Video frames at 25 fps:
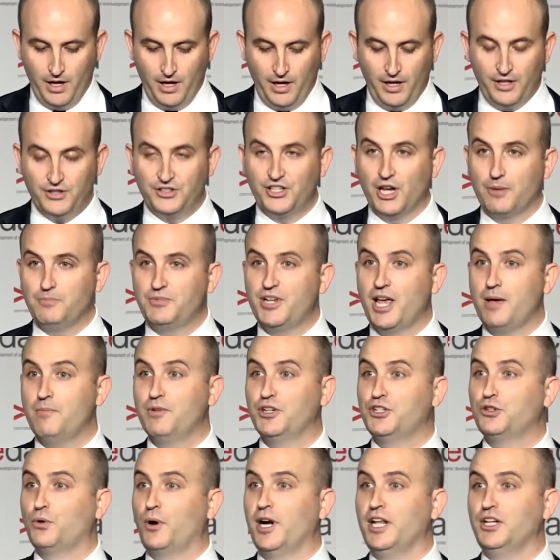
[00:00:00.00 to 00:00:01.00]
In September
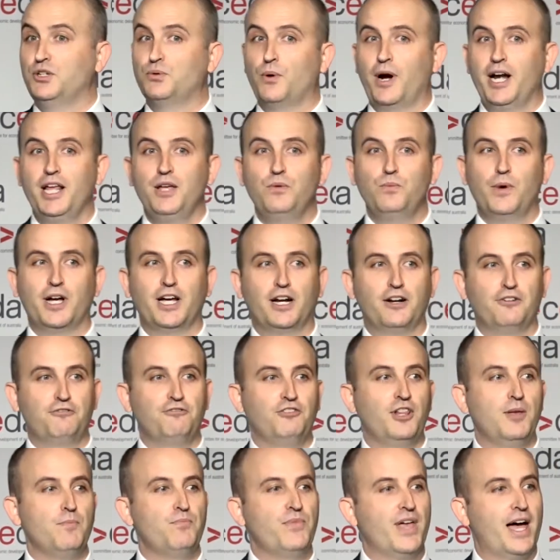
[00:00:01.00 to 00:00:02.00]
2020, we're going to
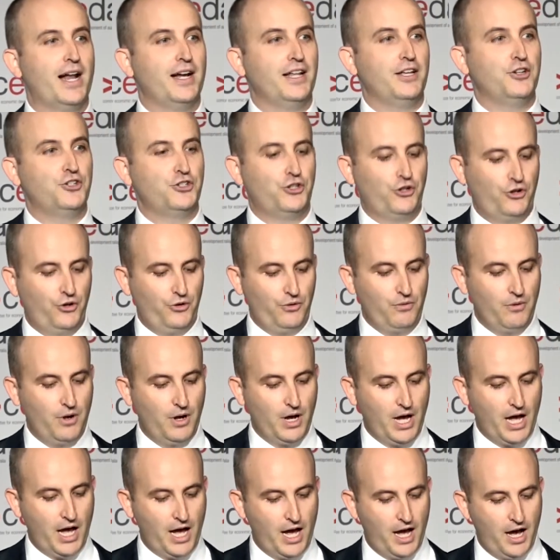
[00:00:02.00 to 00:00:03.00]
flip that issue
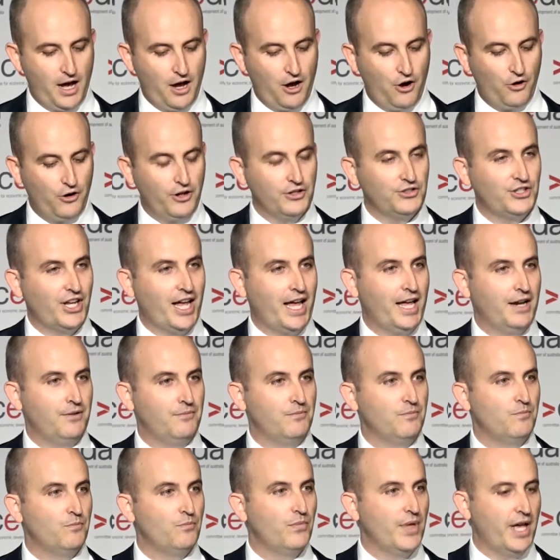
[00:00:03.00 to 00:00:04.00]
on its head
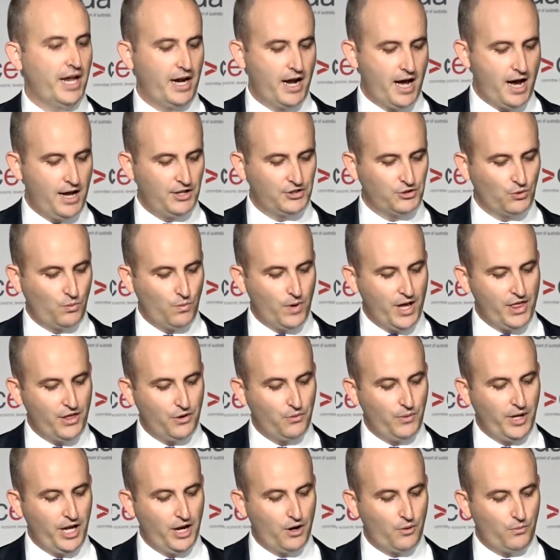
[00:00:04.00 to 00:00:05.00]
and ask whether
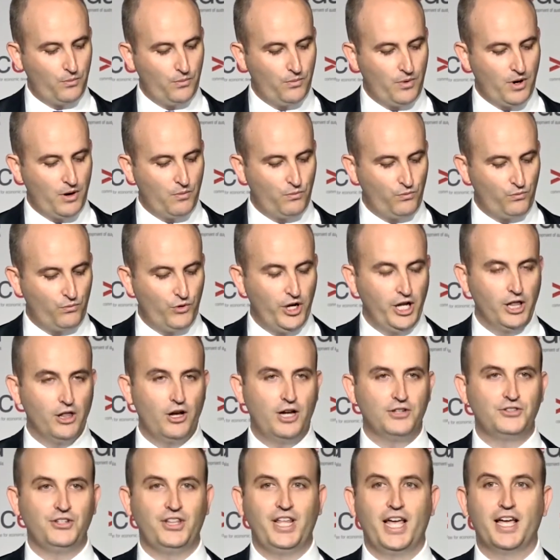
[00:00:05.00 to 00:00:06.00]
we are
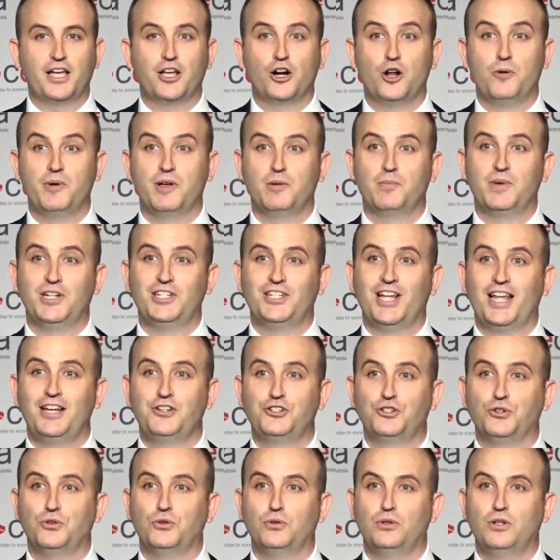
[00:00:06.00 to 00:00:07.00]
realising the economic
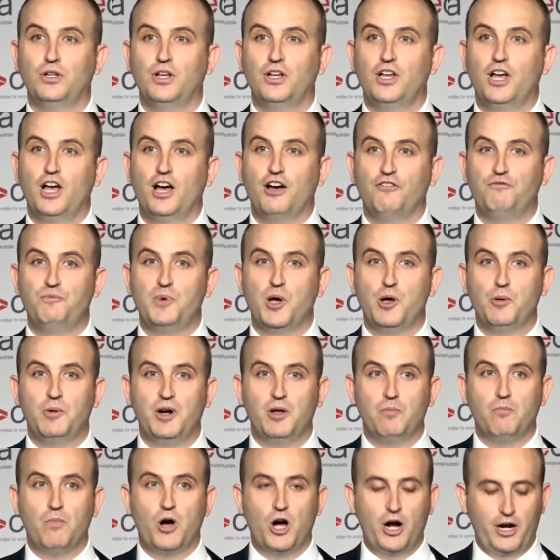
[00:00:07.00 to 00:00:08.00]
potential of
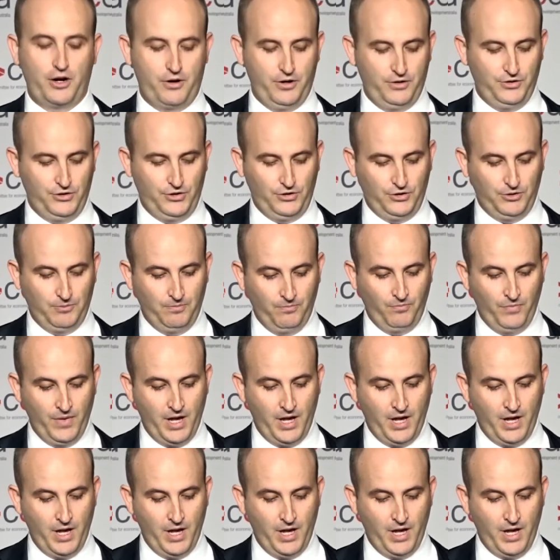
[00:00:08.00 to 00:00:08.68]
permanent migrants